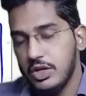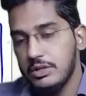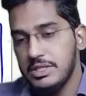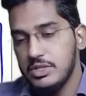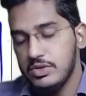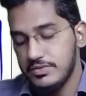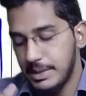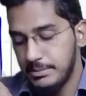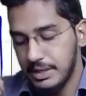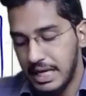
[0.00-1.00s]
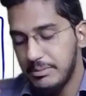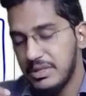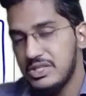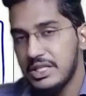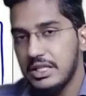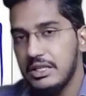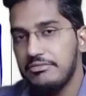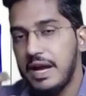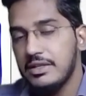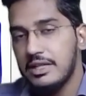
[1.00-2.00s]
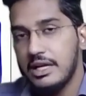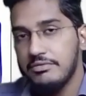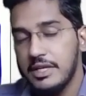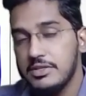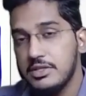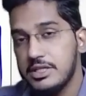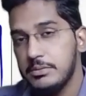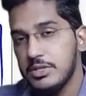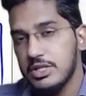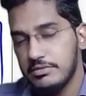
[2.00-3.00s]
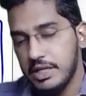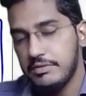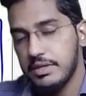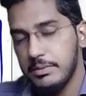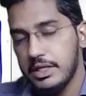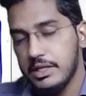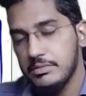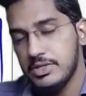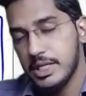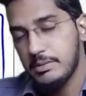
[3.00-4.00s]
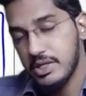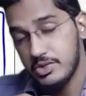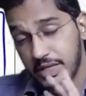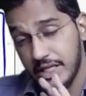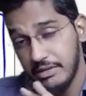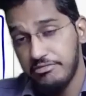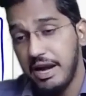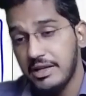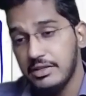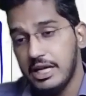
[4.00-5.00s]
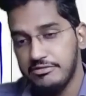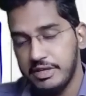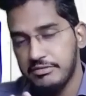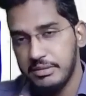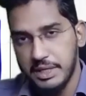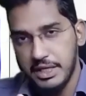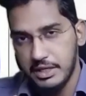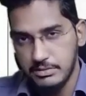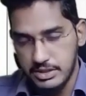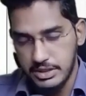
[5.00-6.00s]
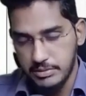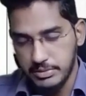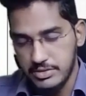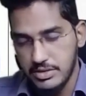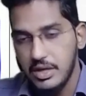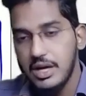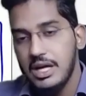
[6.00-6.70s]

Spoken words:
On the basis of sample, I am rejecting the fact that financial statements are free from material misstatements when in fact they are free from material misstatements.